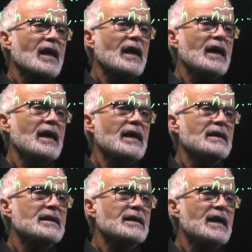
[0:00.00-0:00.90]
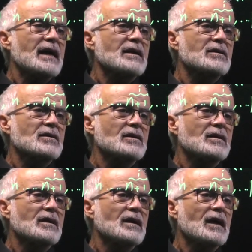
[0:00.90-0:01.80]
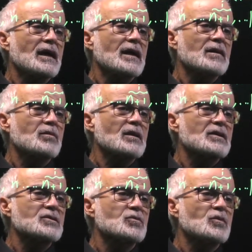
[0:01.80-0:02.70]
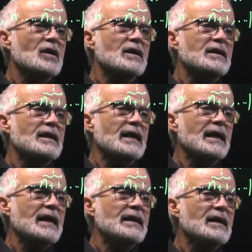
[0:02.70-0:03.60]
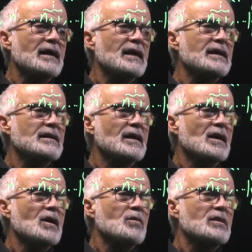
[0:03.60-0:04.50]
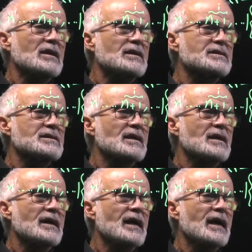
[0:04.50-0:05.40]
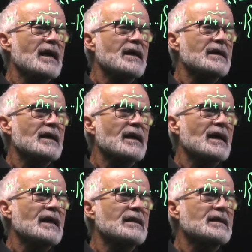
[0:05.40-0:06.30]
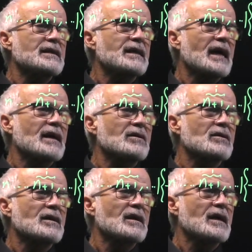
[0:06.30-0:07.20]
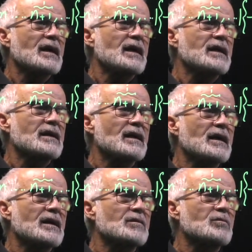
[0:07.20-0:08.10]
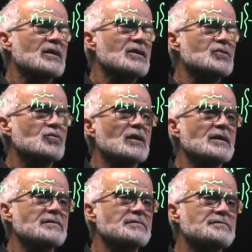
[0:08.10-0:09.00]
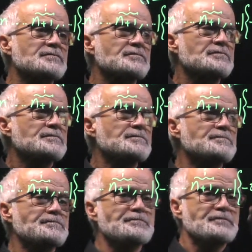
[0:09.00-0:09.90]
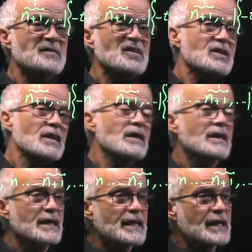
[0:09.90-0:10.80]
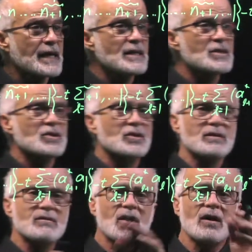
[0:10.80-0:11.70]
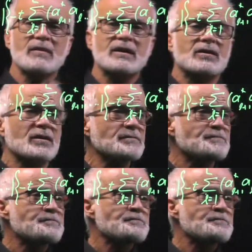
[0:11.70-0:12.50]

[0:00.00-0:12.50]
A dagger L plus 1 AL plus AL dagger AL plus 1. This is the kinetic energy term, the hopping term,